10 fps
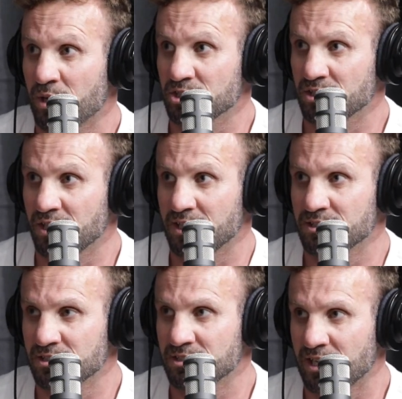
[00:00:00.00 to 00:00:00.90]
So I
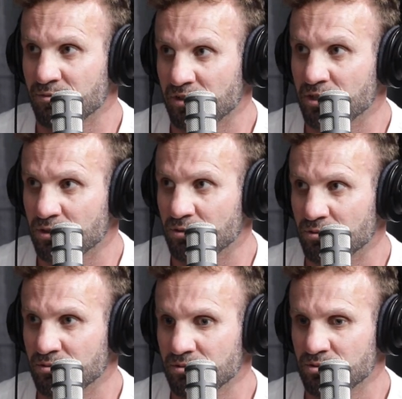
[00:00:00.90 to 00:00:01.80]
chose martial arts as
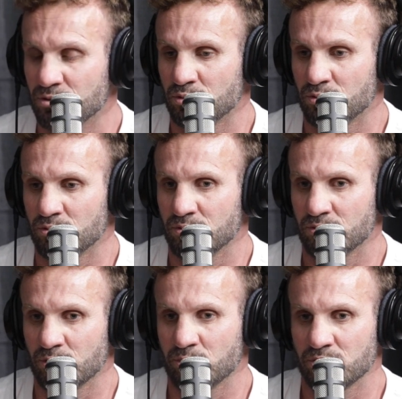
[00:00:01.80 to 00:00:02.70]
that vehicle
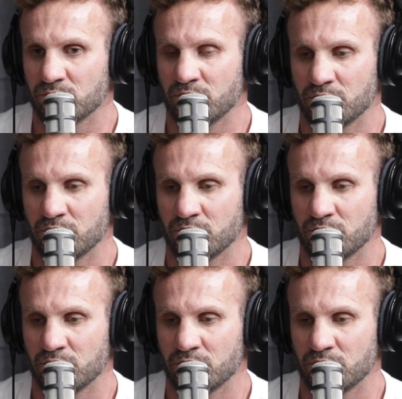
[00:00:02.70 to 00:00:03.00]
to